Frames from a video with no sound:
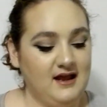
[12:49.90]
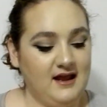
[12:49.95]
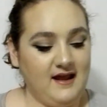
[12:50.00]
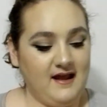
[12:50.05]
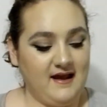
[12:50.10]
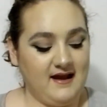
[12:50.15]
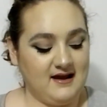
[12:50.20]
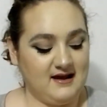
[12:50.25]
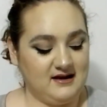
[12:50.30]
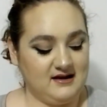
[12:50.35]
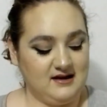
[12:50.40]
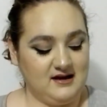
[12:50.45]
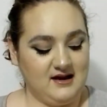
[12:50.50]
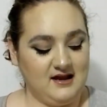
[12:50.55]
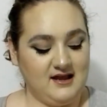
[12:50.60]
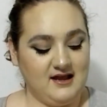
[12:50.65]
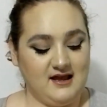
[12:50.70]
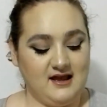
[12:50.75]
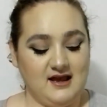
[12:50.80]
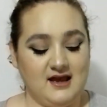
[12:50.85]
And
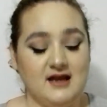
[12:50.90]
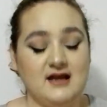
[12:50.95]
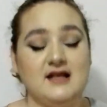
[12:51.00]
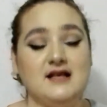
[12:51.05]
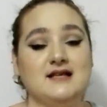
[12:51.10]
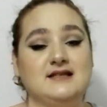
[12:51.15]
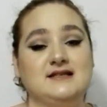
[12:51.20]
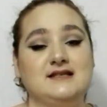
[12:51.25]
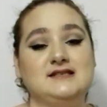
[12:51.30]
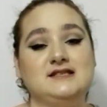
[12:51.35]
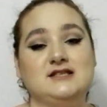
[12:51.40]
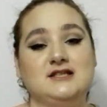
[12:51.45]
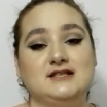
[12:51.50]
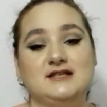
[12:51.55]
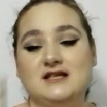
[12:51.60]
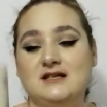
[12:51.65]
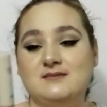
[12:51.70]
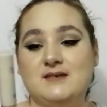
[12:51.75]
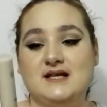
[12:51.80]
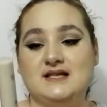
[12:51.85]
it's just
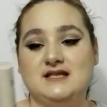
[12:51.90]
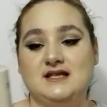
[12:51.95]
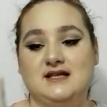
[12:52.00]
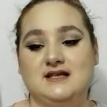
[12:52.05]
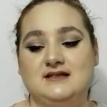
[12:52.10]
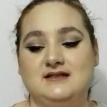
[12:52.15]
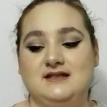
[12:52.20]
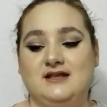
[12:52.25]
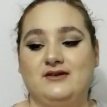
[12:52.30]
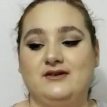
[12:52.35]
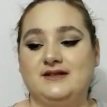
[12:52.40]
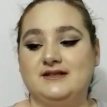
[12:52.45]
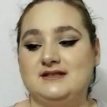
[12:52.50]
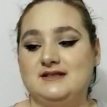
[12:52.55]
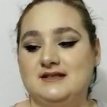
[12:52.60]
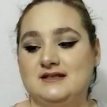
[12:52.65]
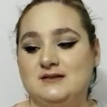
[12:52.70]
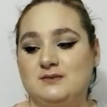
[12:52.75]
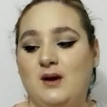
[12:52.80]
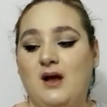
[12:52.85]
an amazing concealer. This
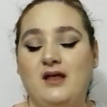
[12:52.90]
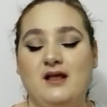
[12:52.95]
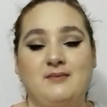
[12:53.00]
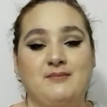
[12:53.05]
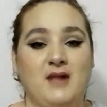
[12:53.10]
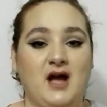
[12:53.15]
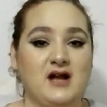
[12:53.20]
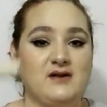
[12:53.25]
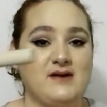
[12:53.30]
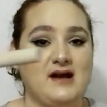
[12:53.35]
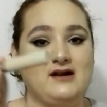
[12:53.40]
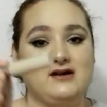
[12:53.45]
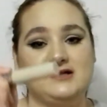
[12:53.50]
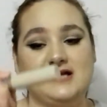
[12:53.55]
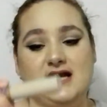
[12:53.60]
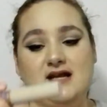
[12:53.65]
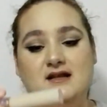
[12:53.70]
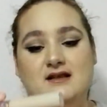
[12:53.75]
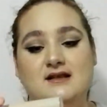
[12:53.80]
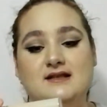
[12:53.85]
is probably my ride or
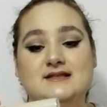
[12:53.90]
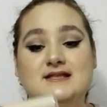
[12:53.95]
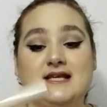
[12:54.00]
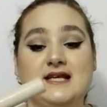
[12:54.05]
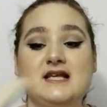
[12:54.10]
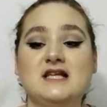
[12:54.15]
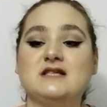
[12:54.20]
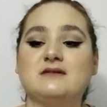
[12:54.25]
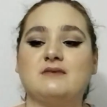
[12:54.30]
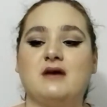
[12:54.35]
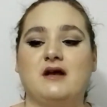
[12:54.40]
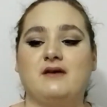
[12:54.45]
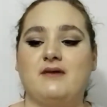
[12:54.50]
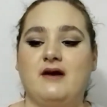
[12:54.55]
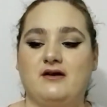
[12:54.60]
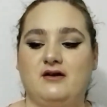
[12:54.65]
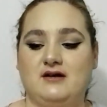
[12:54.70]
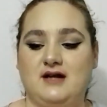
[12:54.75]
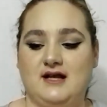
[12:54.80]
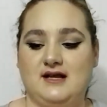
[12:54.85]
die. This is my
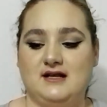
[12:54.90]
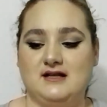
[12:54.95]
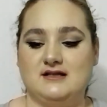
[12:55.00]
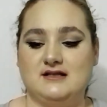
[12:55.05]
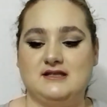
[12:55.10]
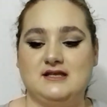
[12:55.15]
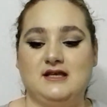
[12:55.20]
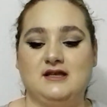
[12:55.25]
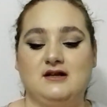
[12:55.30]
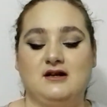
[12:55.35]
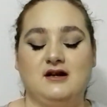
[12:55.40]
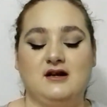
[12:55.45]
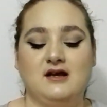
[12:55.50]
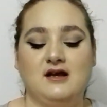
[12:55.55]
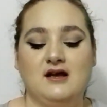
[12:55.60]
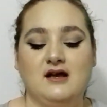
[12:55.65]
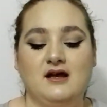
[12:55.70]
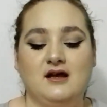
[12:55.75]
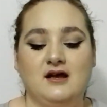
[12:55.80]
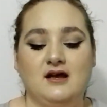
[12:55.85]
ride or die concealer.
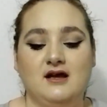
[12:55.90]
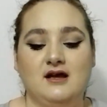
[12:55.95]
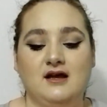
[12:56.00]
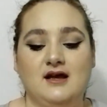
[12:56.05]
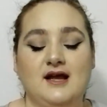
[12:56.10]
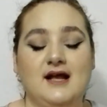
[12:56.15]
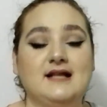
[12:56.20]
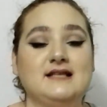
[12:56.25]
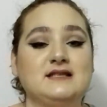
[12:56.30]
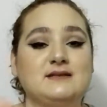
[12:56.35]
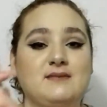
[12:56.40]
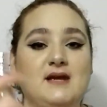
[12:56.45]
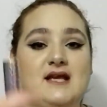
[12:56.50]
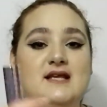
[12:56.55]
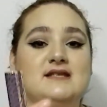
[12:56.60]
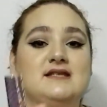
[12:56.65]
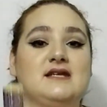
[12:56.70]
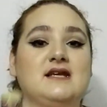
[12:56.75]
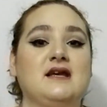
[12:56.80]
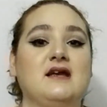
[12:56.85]
It's
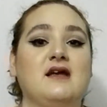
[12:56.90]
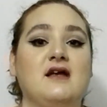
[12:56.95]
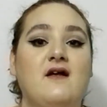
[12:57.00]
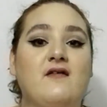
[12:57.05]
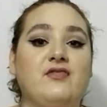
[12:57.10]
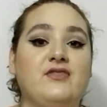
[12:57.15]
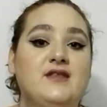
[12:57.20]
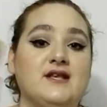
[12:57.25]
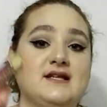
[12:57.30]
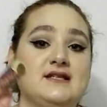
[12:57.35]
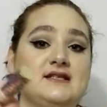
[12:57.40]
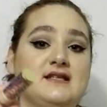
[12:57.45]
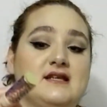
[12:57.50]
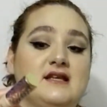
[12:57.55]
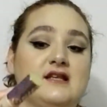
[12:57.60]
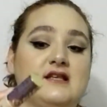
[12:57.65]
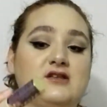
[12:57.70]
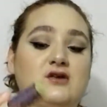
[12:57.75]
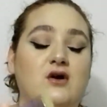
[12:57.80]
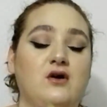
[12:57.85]
amazing. This
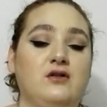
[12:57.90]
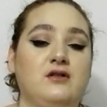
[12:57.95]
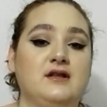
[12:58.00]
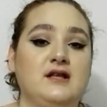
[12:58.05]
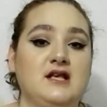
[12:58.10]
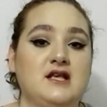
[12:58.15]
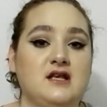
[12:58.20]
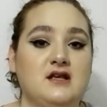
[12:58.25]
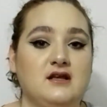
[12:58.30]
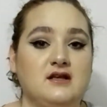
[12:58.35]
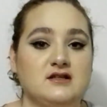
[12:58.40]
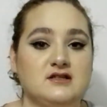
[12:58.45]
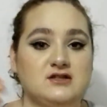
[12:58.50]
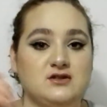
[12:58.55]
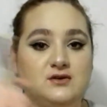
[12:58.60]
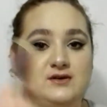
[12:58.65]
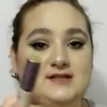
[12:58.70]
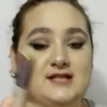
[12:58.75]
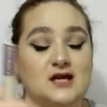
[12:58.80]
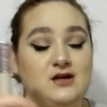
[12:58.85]
is only
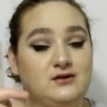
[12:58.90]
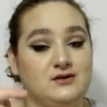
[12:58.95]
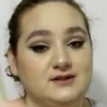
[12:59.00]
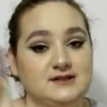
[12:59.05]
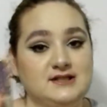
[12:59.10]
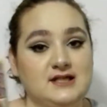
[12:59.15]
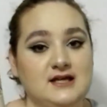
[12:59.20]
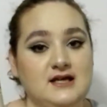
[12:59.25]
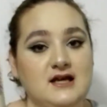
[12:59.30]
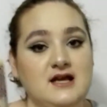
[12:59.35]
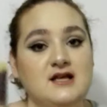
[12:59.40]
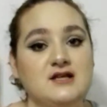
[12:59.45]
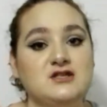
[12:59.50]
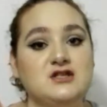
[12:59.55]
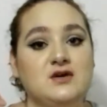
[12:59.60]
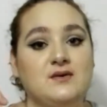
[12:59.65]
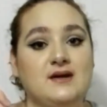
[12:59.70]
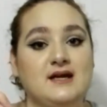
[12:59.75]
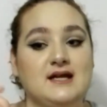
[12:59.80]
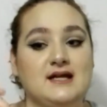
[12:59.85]
sold at Ulta,
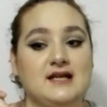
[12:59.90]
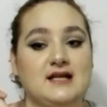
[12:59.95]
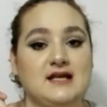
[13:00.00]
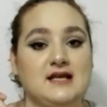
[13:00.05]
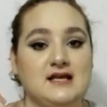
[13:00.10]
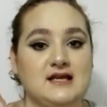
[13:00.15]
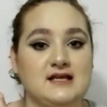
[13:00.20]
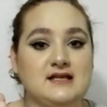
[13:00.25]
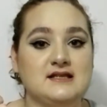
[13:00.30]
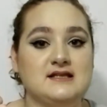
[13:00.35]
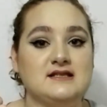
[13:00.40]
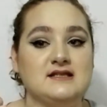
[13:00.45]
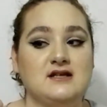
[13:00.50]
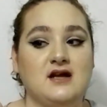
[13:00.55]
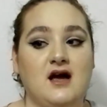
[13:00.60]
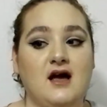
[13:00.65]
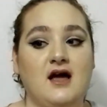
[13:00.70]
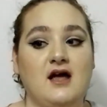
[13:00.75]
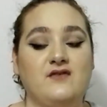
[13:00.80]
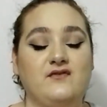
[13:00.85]
so it is
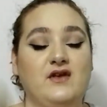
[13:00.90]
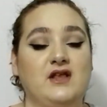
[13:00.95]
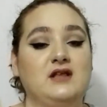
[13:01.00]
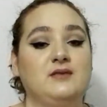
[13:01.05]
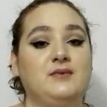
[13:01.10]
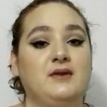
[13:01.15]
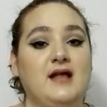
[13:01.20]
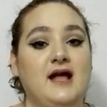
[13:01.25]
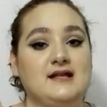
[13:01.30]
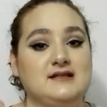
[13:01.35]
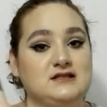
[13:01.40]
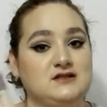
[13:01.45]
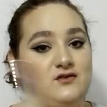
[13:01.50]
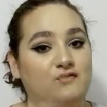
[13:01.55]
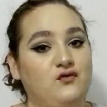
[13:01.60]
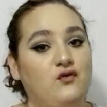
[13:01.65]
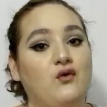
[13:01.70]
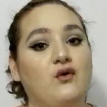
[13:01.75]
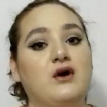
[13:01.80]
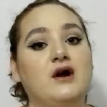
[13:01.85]
not available at
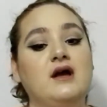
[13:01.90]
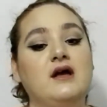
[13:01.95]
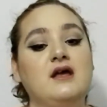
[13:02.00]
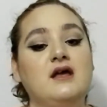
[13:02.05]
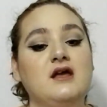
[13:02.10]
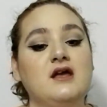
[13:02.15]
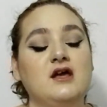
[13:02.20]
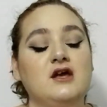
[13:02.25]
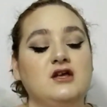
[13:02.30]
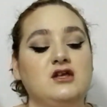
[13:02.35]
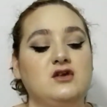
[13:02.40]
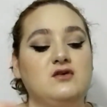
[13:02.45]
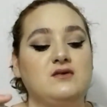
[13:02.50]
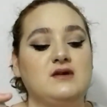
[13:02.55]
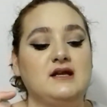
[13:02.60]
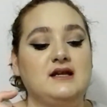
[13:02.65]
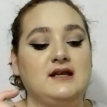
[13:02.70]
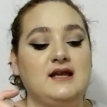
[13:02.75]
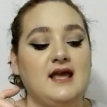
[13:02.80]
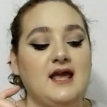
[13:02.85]
Sephora. You
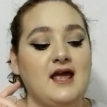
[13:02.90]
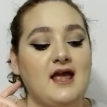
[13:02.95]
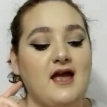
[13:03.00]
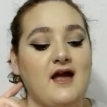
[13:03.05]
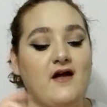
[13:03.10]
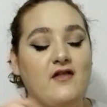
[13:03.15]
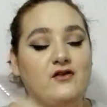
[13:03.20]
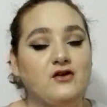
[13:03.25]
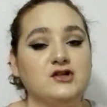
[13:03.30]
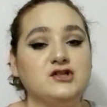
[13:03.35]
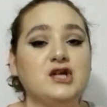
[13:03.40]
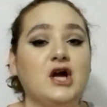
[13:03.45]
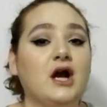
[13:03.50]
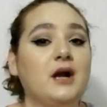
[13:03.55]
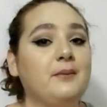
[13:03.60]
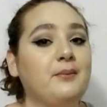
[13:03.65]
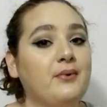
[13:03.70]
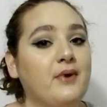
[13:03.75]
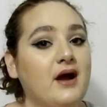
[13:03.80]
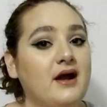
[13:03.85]
can get other
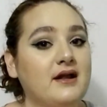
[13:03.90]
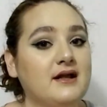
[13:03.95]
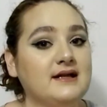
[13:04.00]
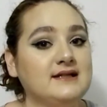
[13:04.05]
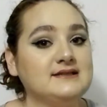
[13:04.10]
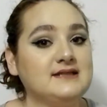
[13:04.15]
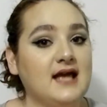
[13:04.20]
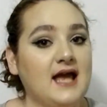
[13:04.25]
Tarte products